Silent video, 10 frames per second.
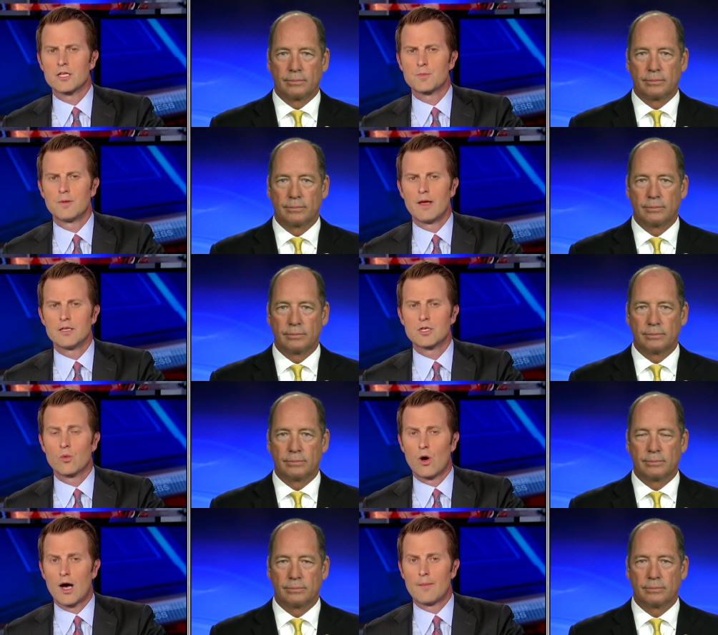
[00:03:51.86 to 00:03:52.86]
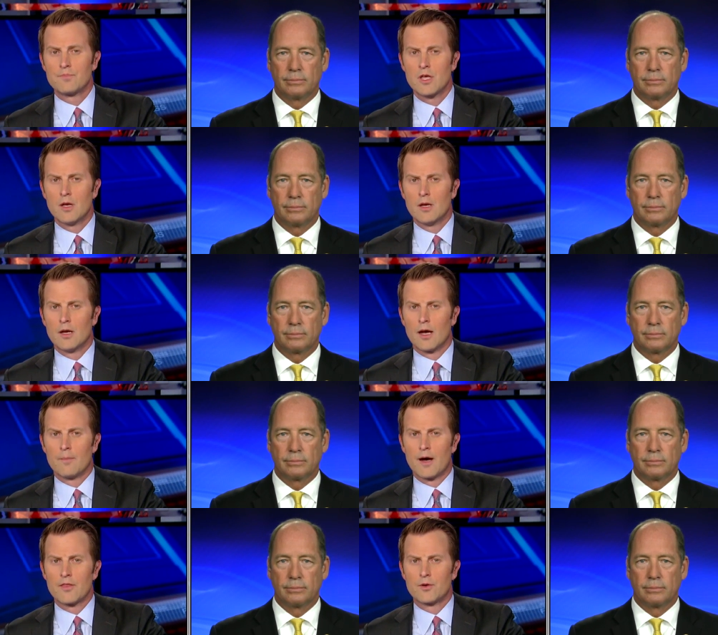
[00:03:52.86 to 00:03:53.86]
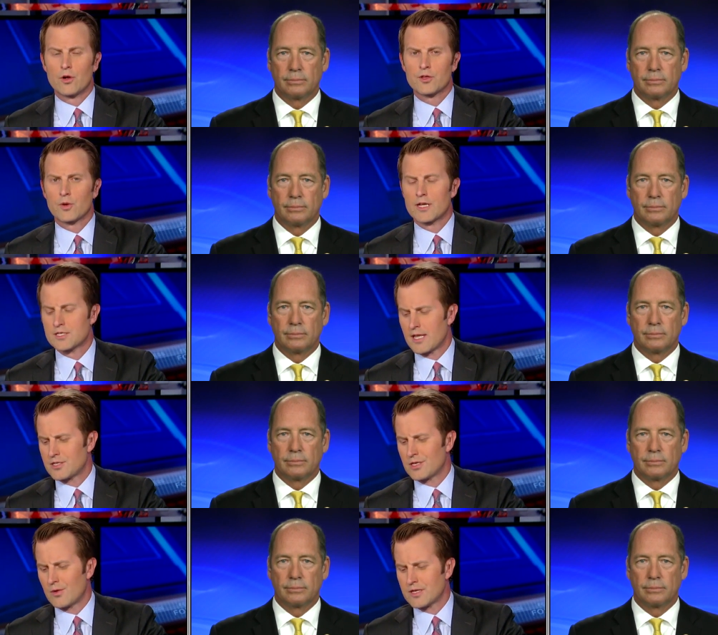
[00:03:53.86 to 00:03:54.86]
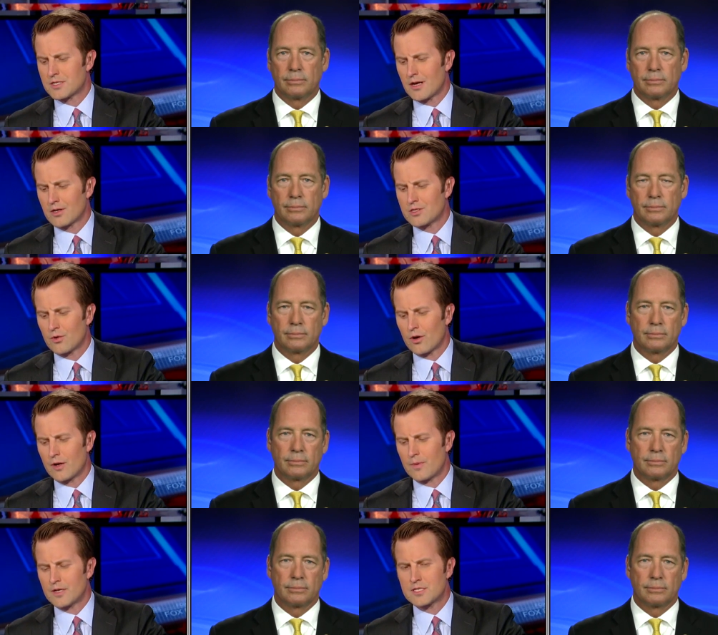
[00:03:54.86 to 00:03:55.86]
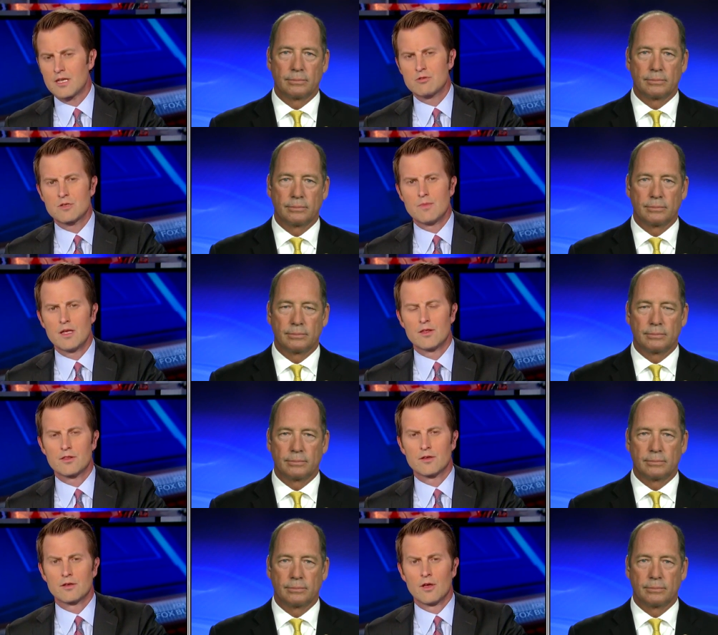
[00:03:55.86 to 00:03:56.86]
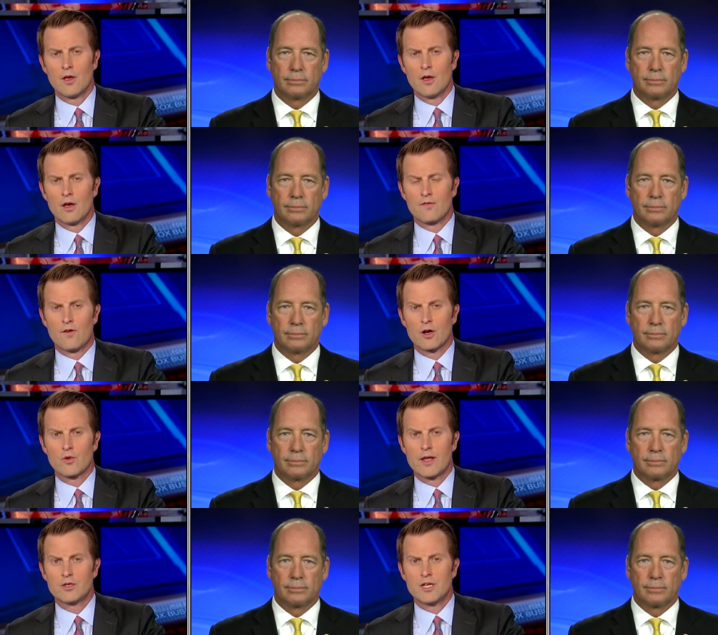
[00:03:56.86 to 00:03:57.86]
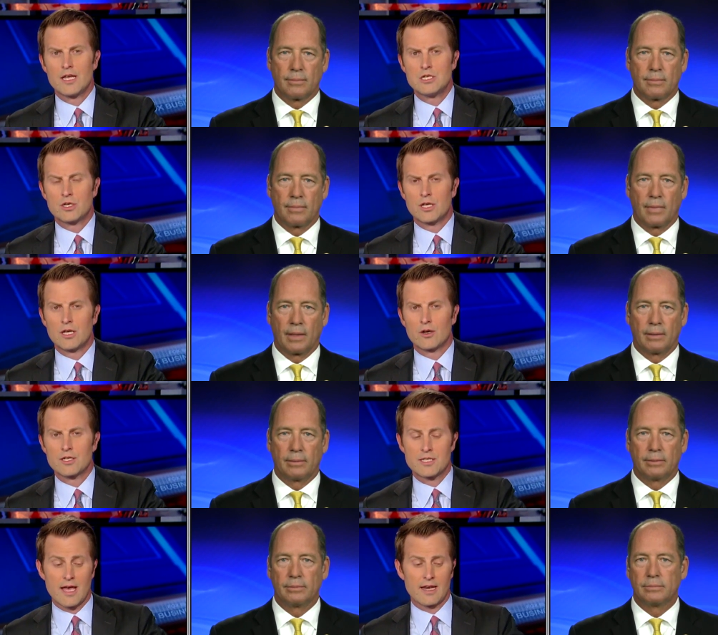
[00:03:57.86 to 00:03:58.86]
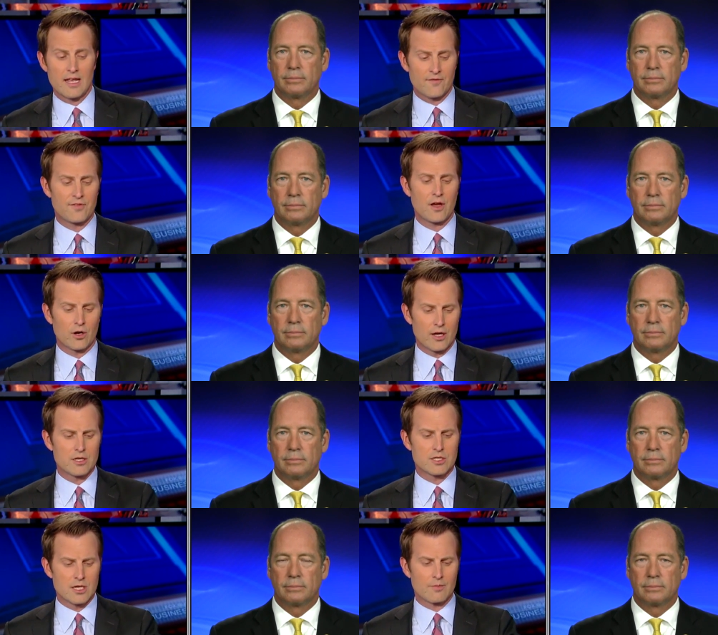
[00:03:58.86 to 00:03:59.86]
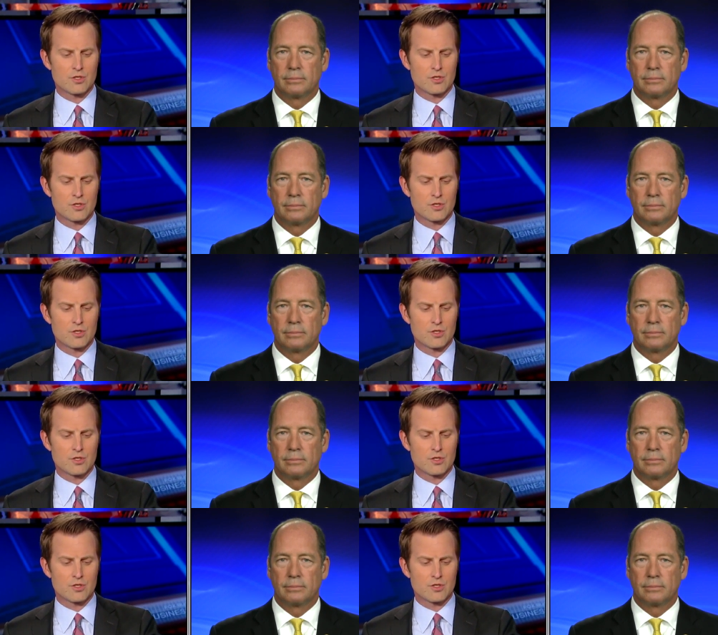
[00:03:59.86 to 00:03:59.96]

Speaker 1: has been made to Guam uh, by the North Koreans, and that's a U.S. territory, but it seems to me that the uh, far greater danger here is that if there is some